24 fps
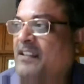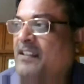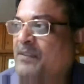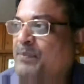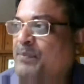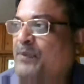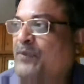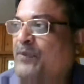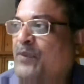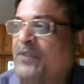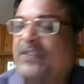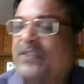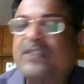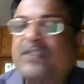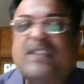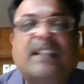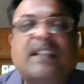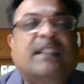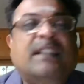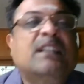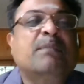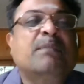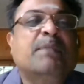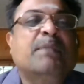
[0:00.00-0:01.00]
before the
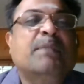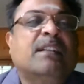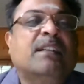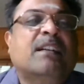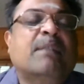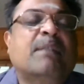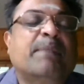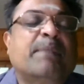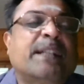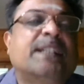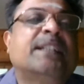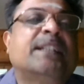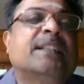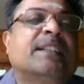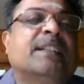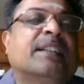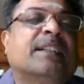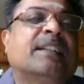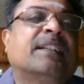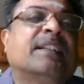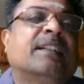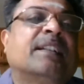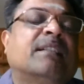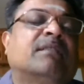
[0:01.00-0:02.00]
Settlement
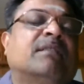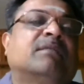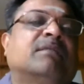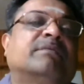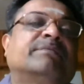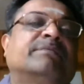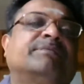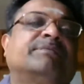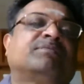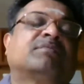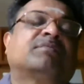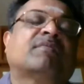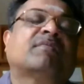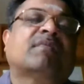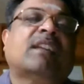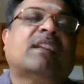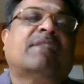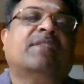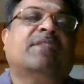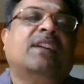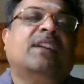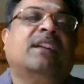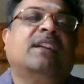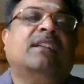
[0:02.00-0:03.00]
Commission,
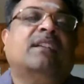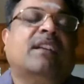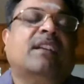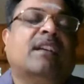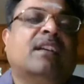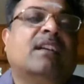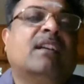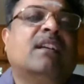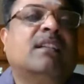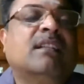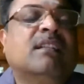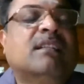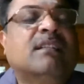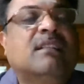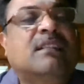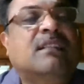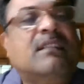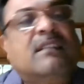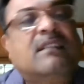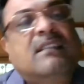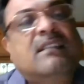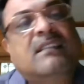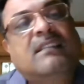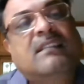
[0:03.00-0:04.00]
we had taken
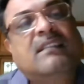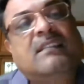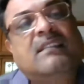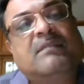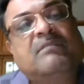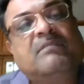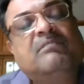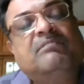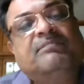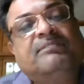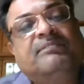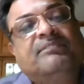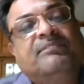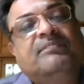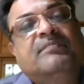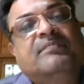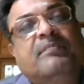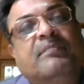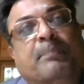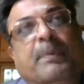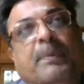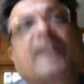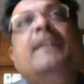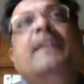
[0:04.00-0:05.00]
a
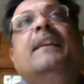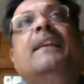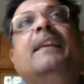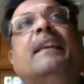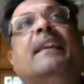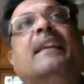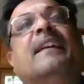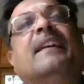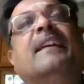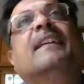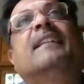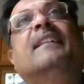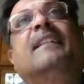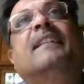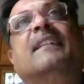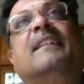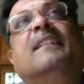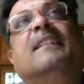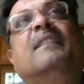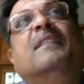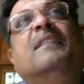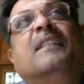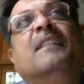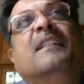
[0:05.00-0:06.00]
plea
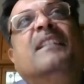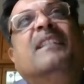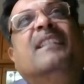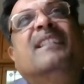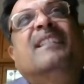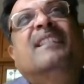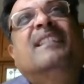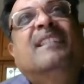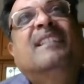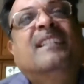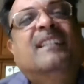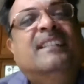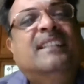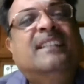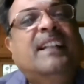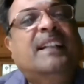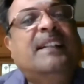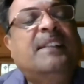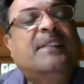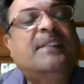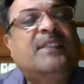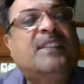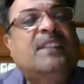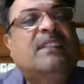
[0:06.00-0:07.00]

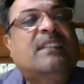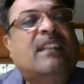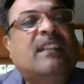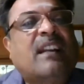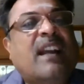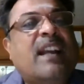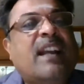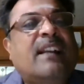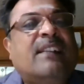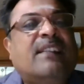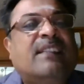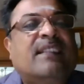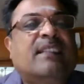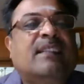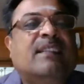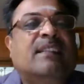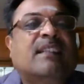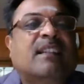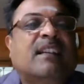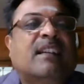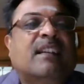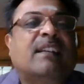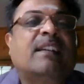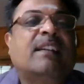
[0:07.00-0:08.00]
that if the tax is
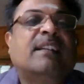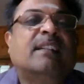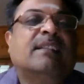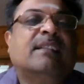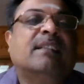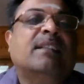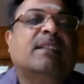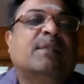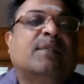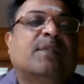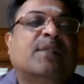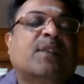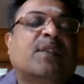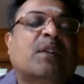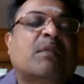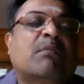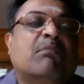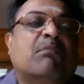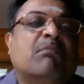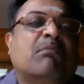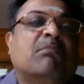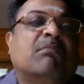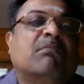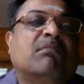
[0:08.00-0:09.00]
collected
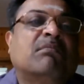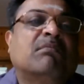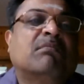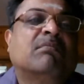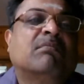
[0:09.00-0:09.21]
from